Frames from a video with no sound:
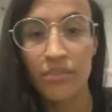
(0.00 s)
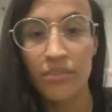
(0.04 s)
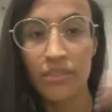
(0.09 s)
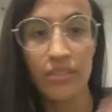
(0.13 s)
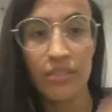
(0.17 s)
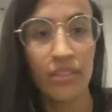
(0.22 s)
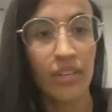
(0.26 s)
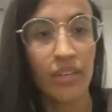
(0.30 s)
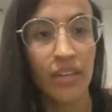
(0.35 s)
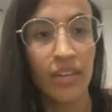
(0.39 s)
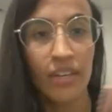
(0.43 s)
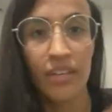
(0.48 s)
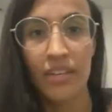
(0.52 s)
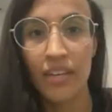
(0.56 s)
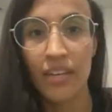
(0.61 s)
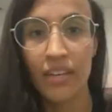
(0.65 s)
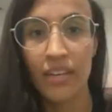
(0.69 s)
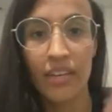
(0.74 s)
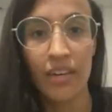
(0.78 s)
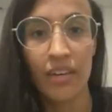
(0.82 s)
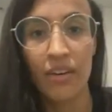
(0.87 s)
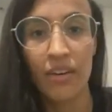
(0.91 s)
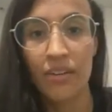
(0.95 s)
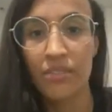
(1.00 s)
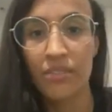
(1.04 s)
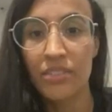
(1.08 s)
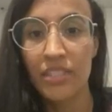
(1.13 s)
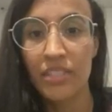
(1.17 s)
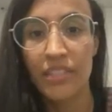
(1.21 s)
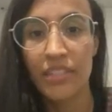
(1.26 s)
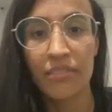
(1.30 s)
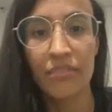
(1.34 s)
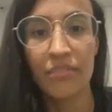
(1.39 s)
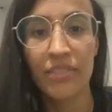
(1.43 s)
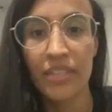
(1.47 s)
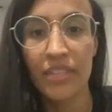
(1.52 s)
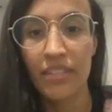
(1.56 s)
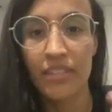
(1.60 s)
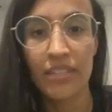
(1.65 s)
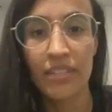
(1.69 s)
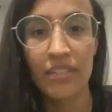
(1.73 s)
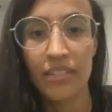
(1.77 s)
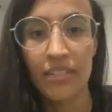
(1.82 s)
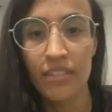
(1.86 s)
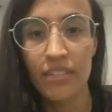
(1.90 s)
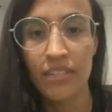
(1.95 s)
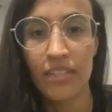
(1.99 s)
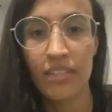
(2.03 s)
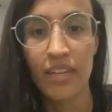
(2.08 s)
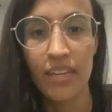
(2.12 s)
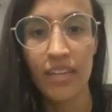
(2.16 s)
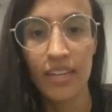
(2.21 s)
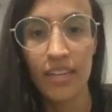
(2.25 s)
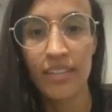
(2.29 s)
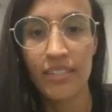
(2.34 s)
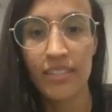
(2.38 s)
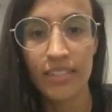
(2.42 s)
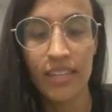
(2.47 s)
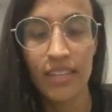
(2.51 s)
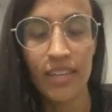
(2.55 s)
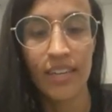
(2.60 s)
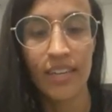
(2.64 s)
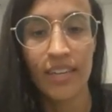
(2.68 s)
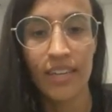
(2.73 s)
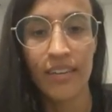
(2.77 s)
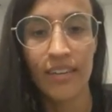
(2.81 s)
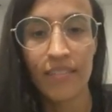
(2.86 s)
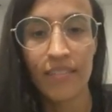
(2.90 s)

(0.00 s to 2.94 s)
a whole different feeling.